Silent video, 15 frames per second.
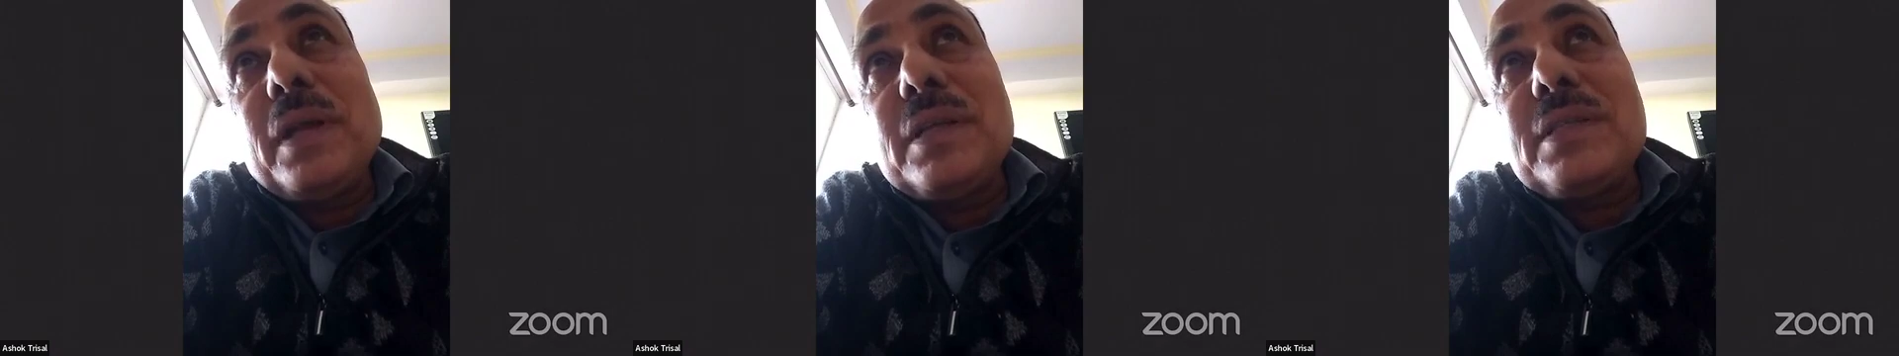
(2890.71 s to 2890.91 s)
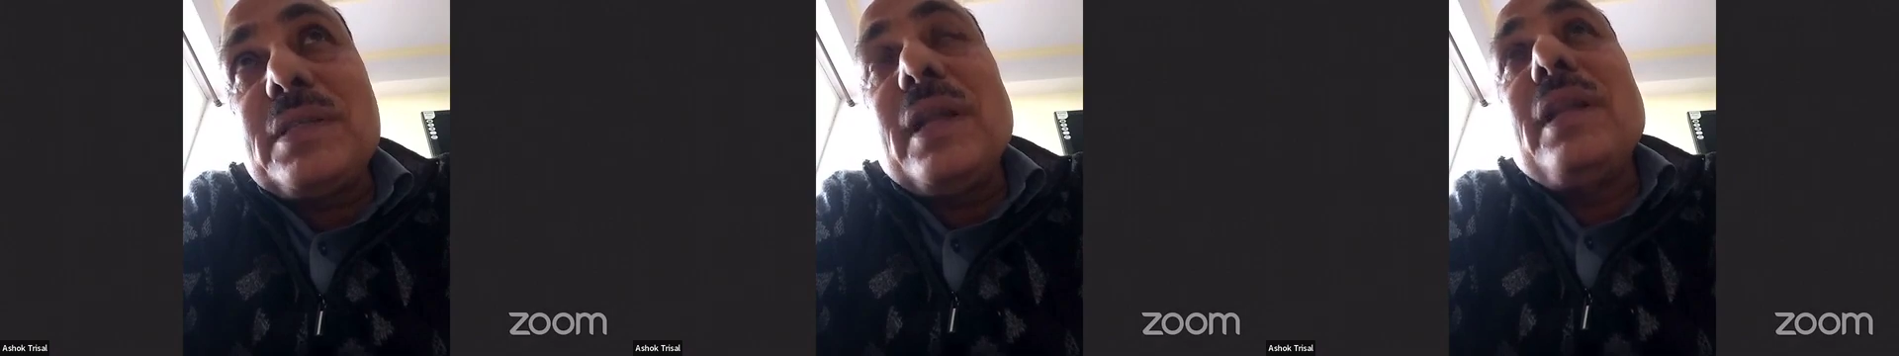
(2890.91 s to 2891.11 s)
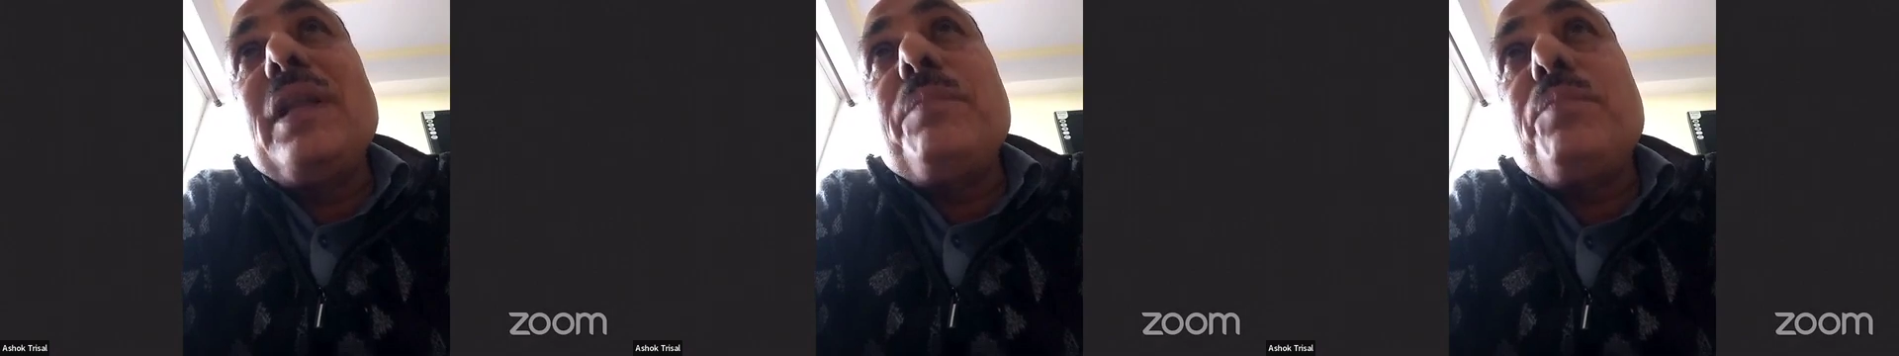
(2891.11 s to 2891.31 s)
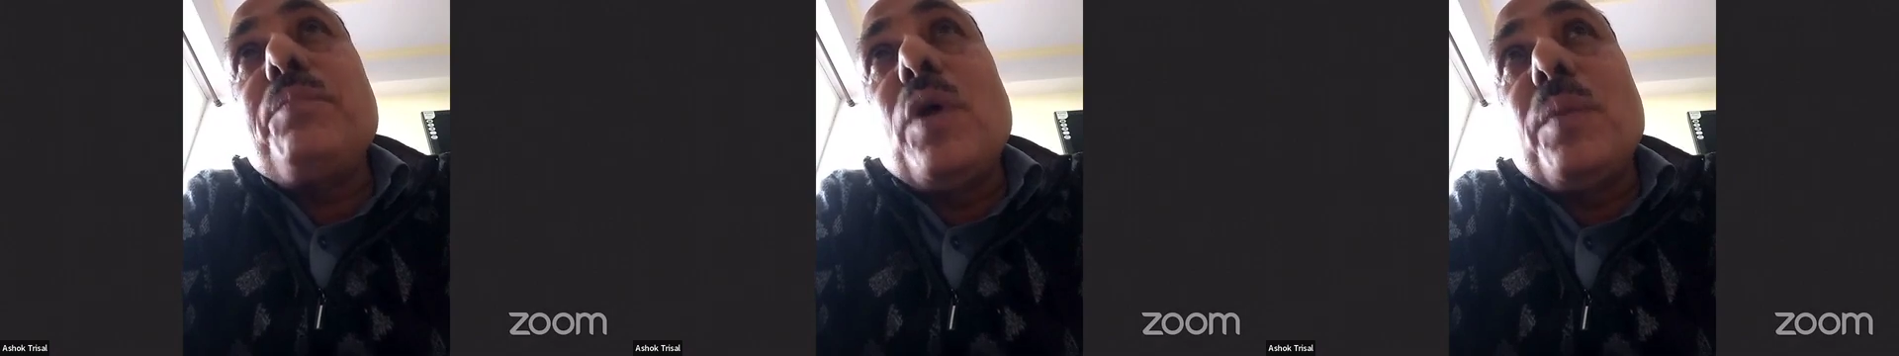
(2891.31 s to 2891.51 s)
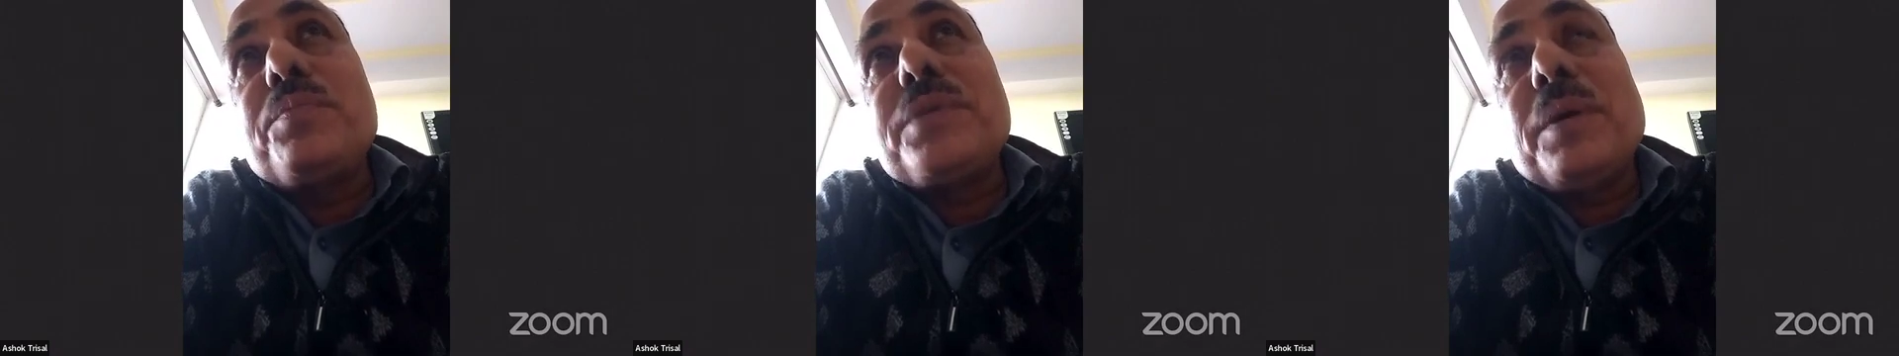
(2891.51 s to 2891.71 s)
It suddenly
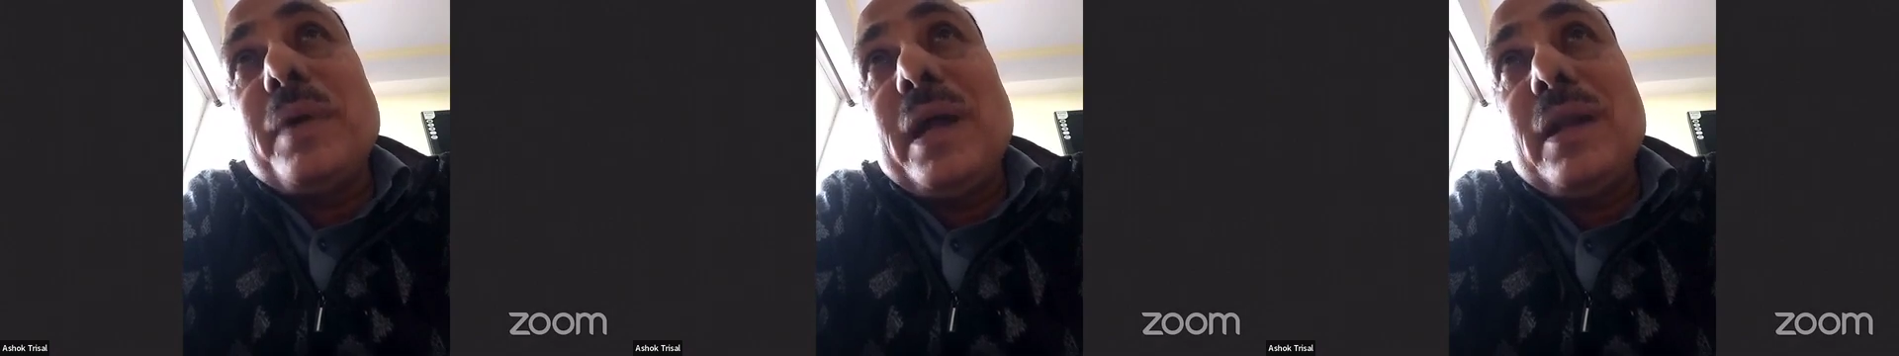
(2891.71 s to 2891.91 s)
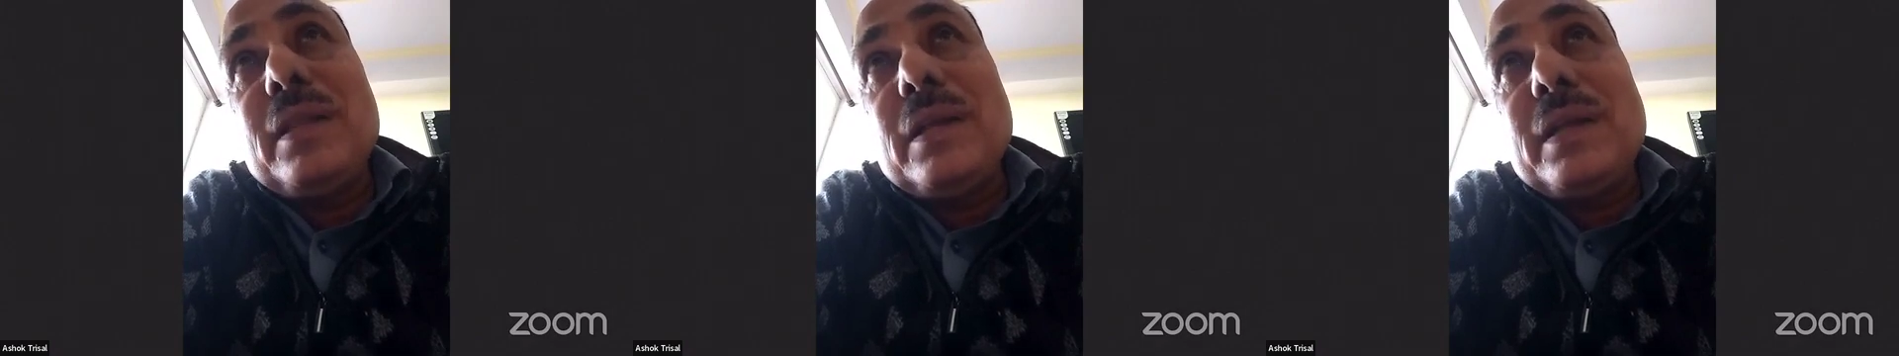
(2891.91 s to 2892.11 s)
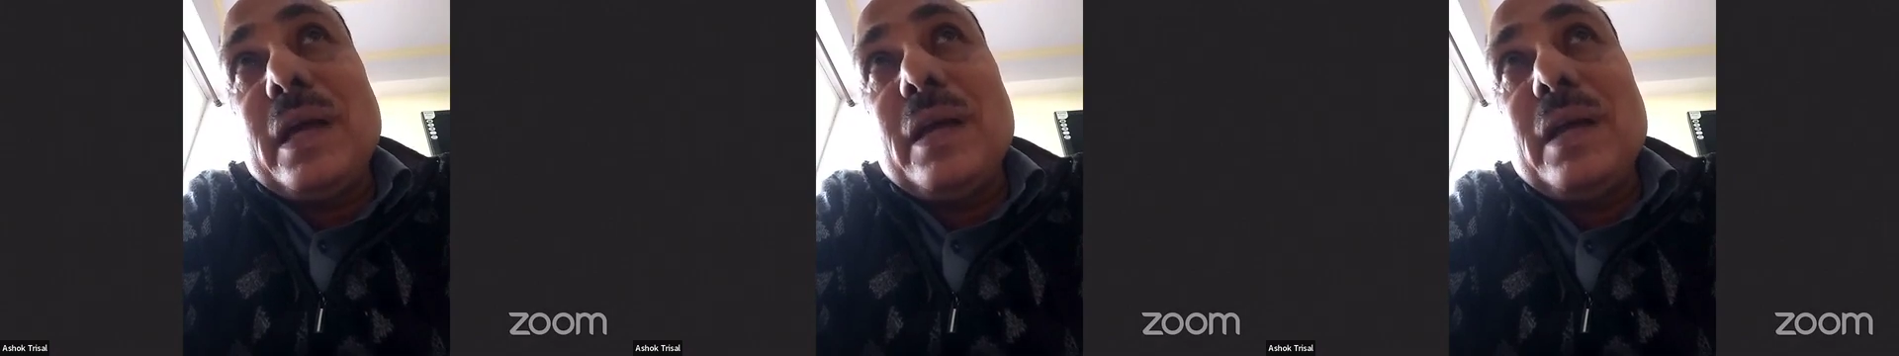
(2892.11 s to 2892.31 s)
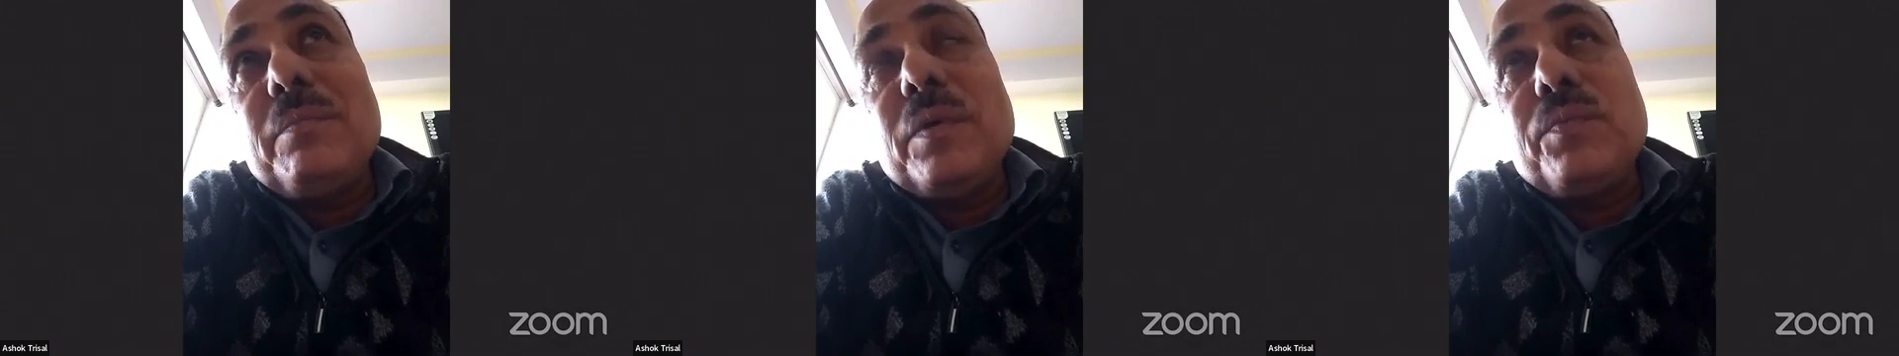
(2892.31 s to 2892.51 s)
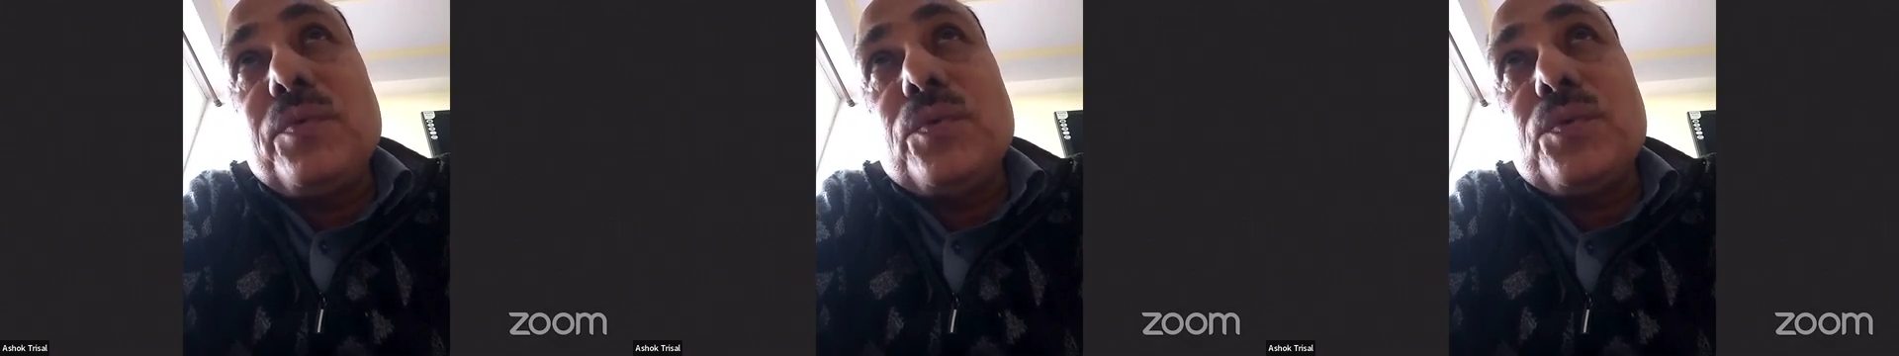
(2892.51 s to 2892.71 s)
pops up at the time
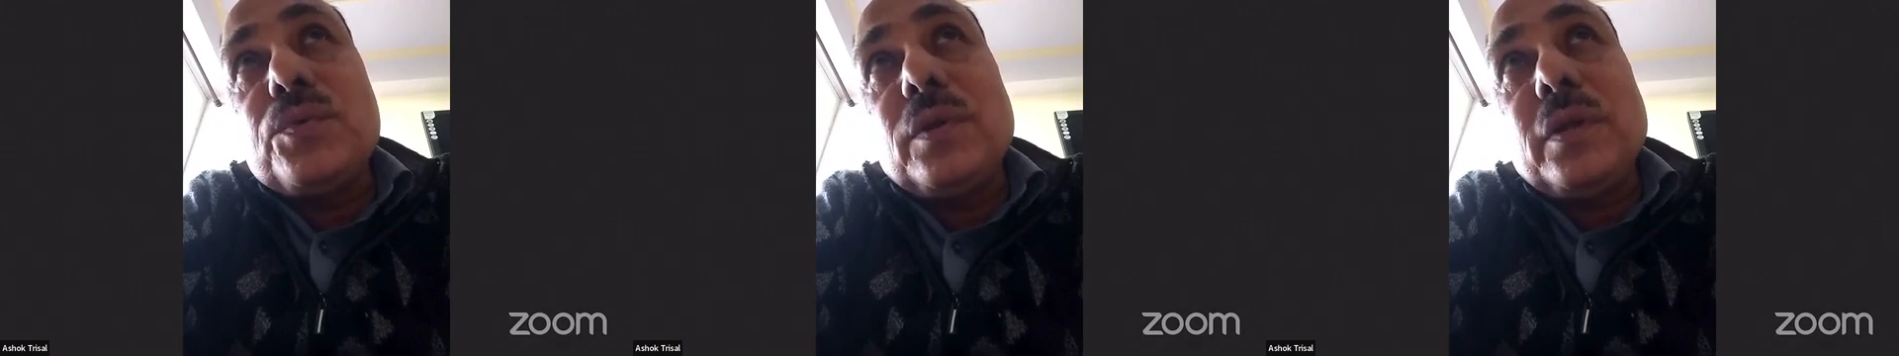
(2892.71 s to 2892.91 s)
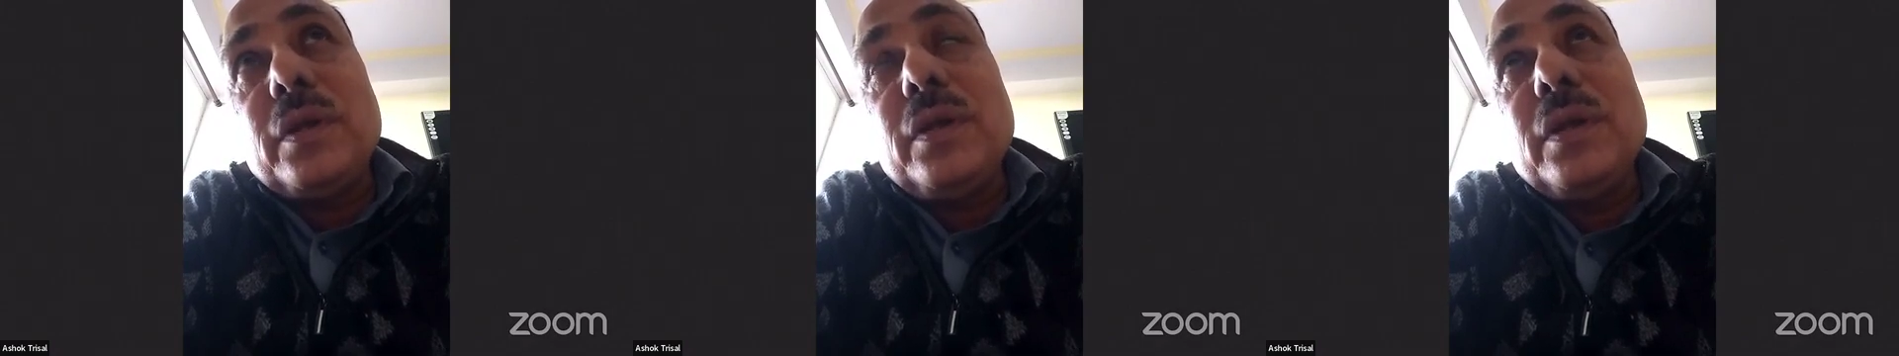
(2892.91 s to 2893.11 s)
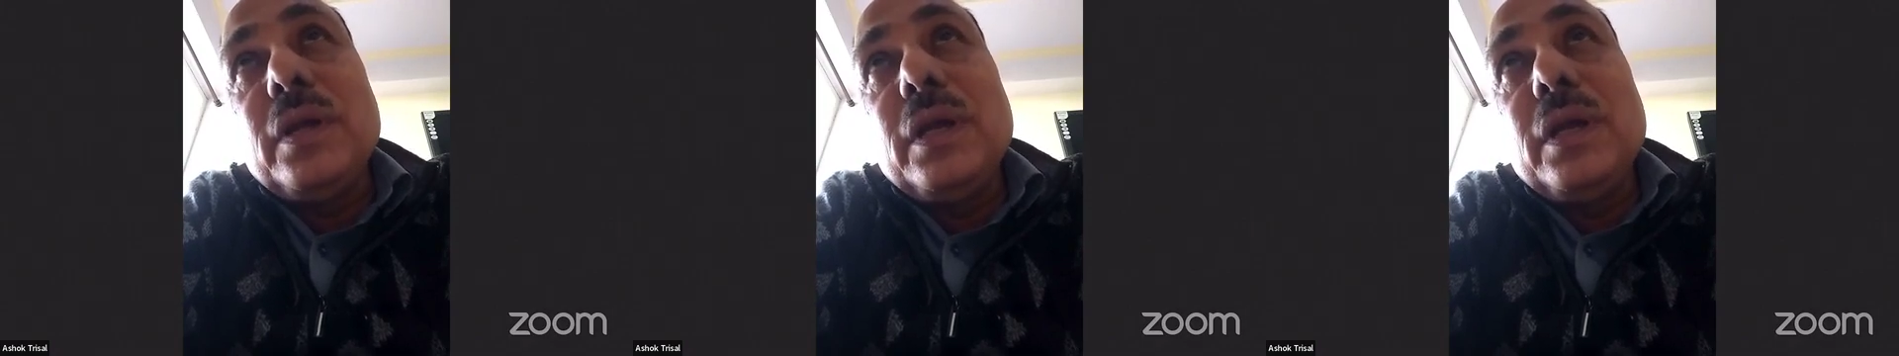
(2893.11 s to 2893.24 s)
of use only.